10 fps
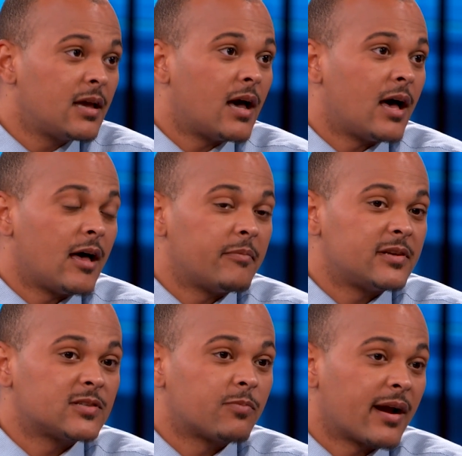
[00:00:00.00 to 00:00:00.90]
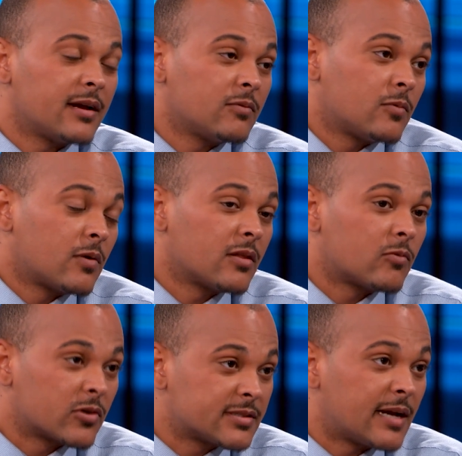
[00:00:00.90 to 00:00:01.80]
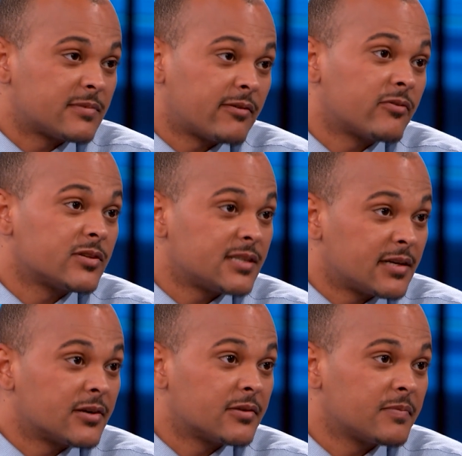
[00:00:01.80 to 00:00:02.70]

um, and it's probably one of the worst times I've ever seen her.